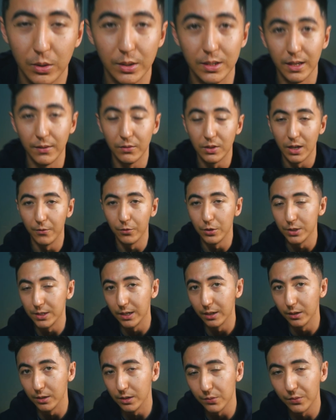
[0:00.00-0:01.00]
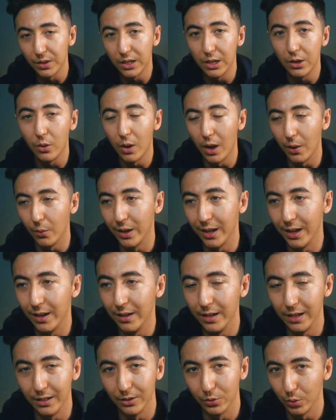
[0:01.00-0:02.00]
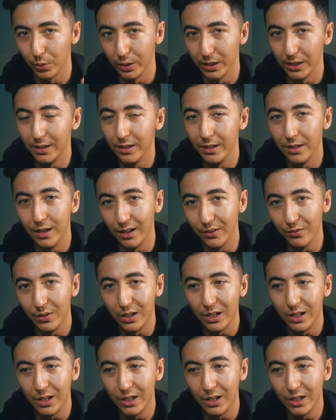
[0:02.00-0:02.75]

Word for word: So to save time for the sake of this video, I went ahead and created a